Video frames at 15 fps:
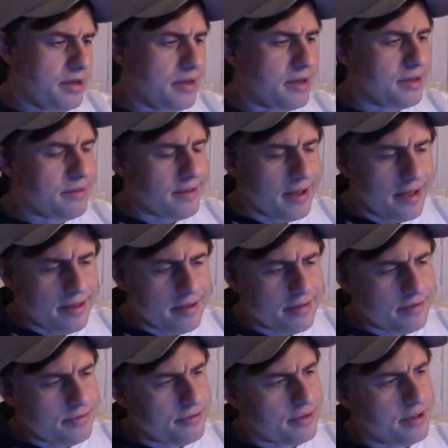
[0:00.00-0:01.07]
You got
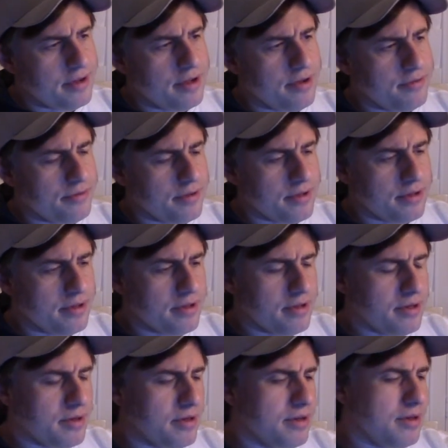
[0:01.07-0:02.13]
Dallas at Philadelphia.
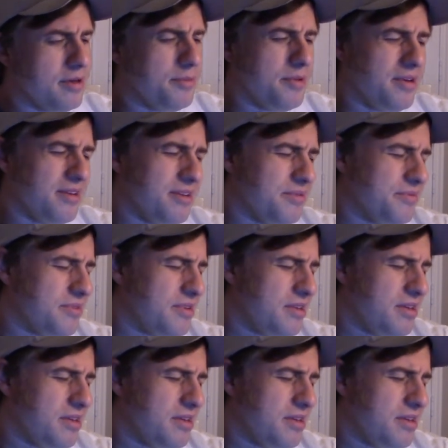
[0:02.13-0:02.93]
I, I mean,